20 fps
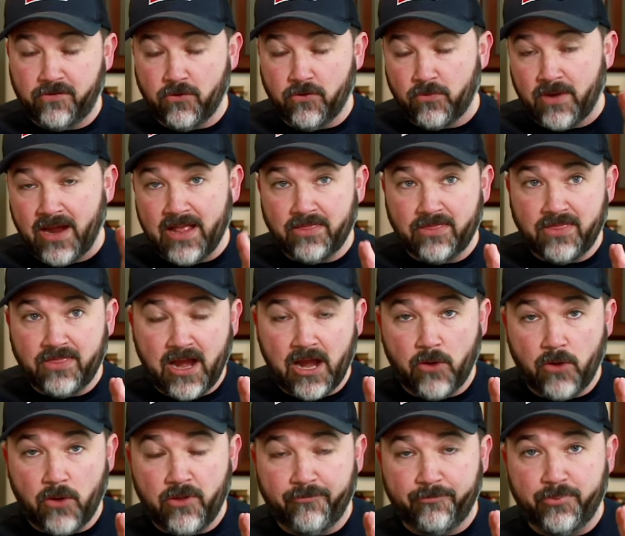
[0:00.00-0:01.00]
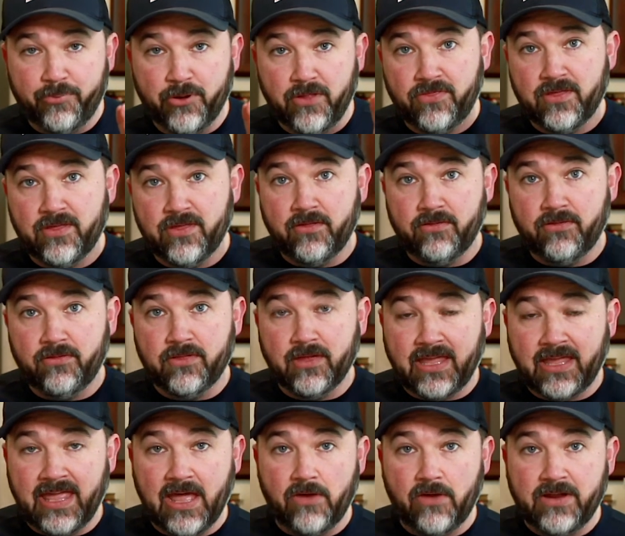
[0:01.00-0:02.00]
right there, we've put the
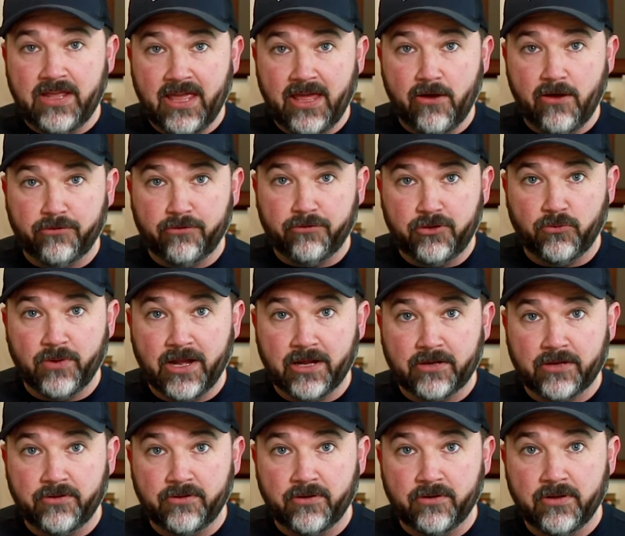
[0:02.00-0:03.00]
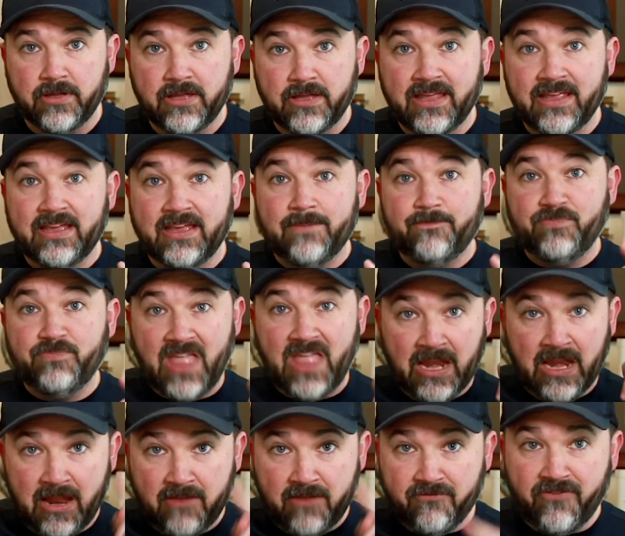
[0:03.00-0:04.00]
county health director in
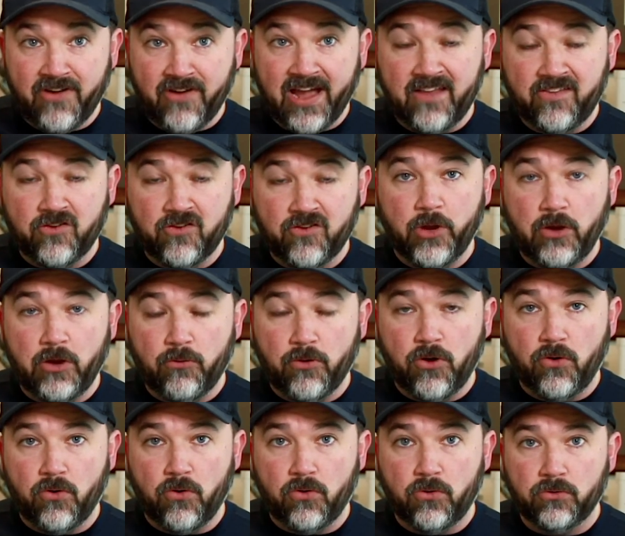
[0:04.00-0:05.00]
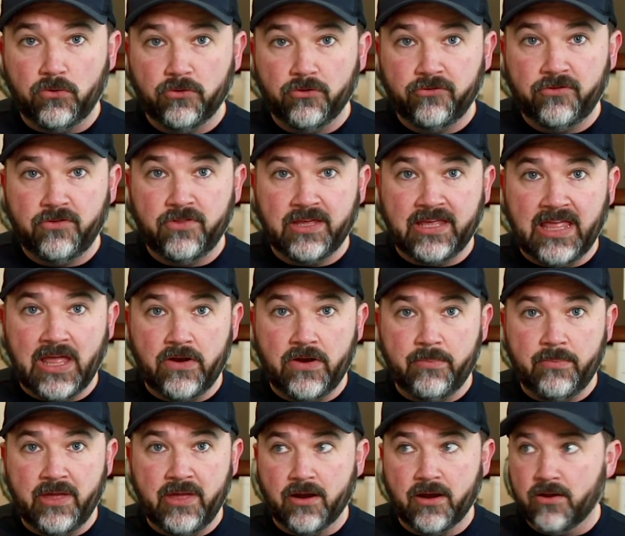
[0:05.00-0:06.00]
an advisory role to the county
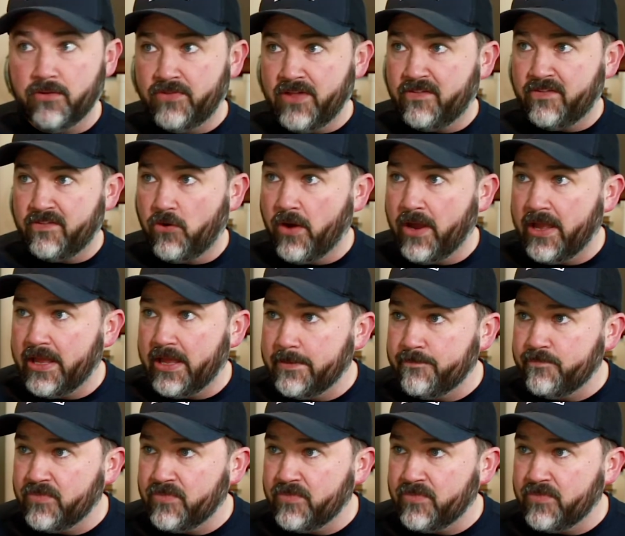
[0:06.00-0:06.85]
mayor. That's great.